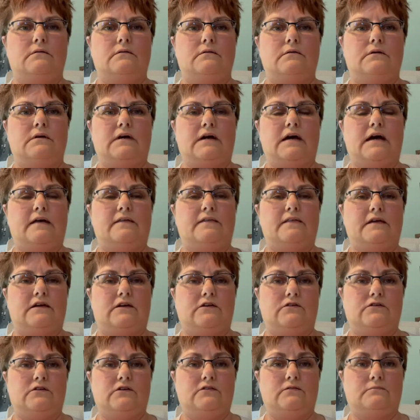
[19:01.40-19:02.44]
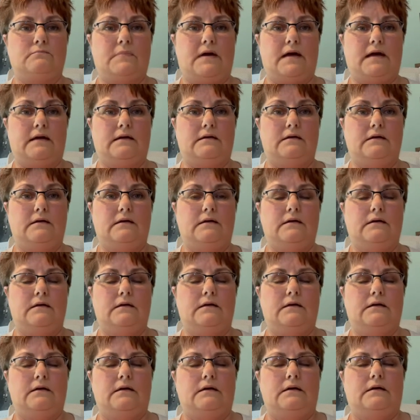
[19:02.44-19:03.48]
cut that you just made,
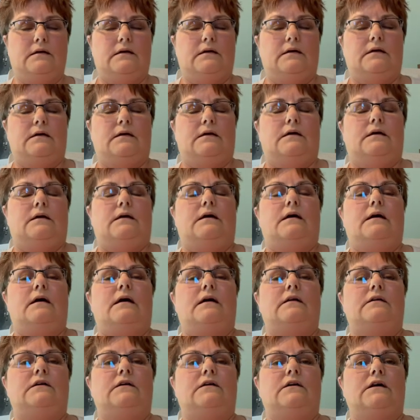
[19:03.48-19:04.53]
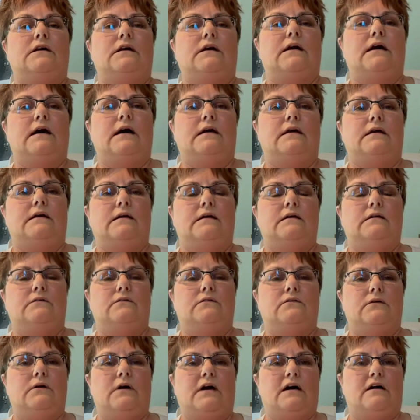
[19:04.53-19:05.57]
and you're going to cut it
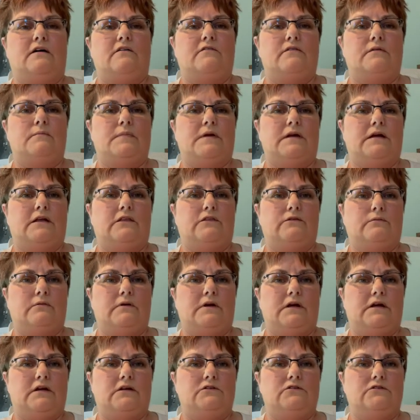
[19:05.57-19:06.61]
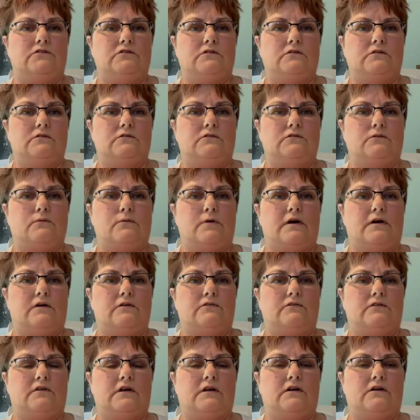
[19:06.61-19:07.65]
into however many 3 inch
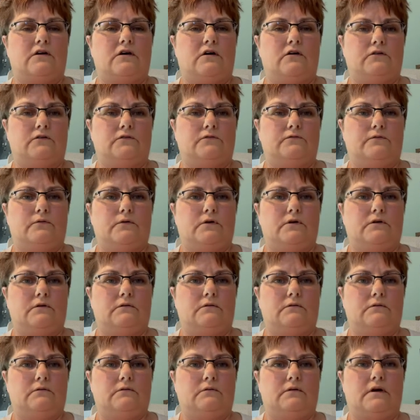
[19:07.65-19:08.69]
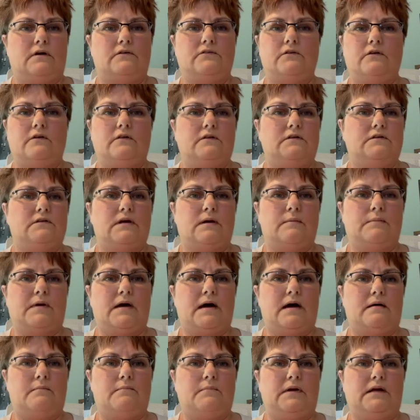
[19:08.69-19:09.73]
squares that it calls for. That's all that
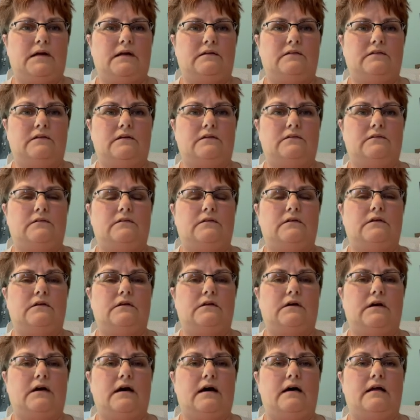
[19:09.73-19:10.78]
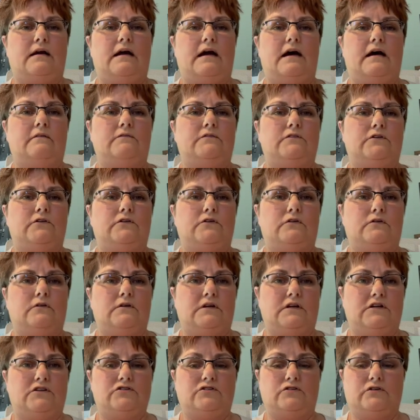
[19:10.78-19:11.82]
subcut means. It's the cut after your
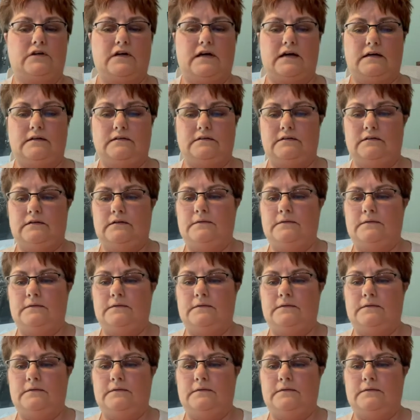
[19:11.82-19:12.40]
initial cut.